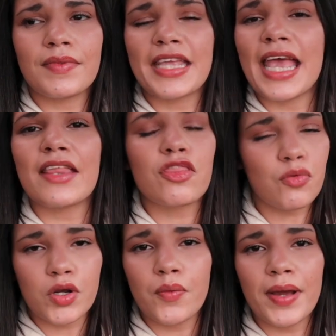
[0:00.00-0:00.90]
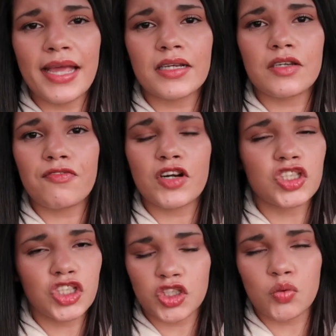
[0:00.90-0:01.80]
get through it for
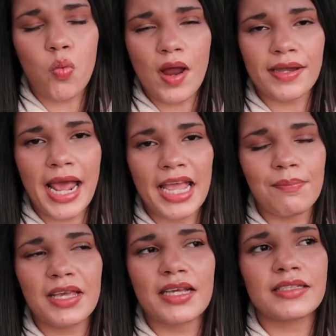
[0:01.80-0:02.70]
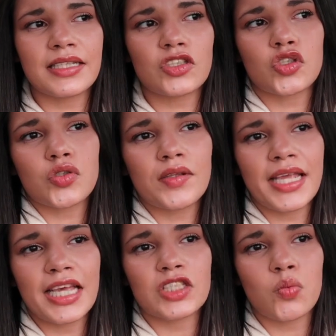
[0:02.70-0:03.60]
just one night, because it
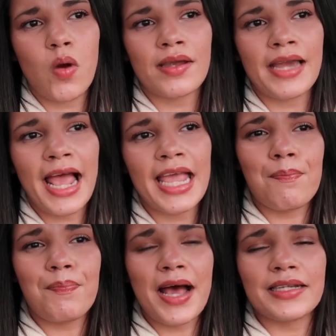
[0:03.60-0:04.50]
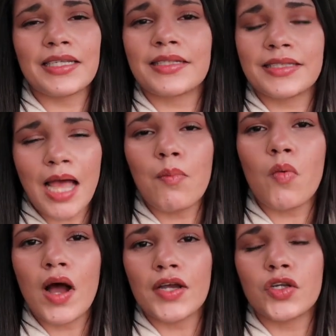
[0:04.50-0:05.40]
truly is one night. But to
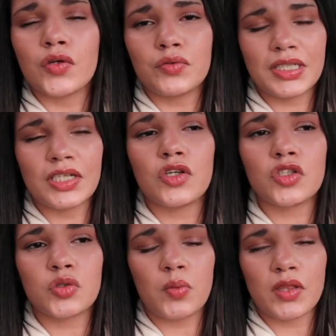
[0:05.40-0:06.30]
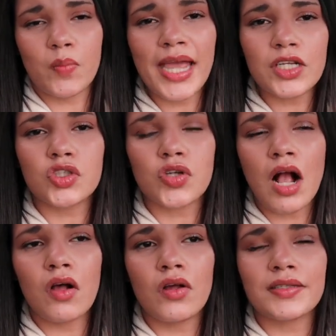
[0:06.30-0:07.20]
someone who deals with weight
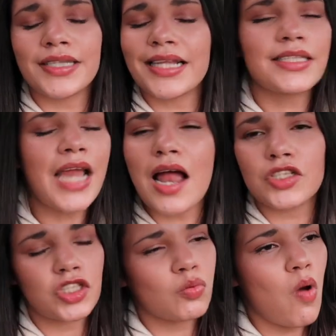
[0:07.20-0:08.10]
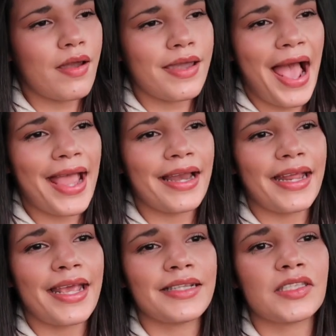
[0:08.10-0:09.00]
struggles, it's not just one night,
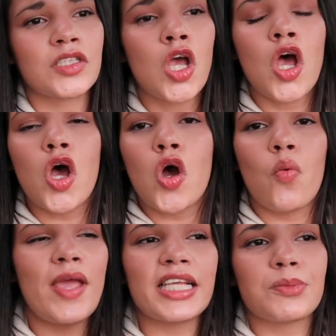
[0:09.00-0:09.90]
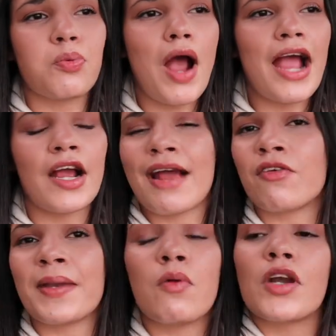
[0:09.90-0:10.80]
it's weeks prior. Everybody,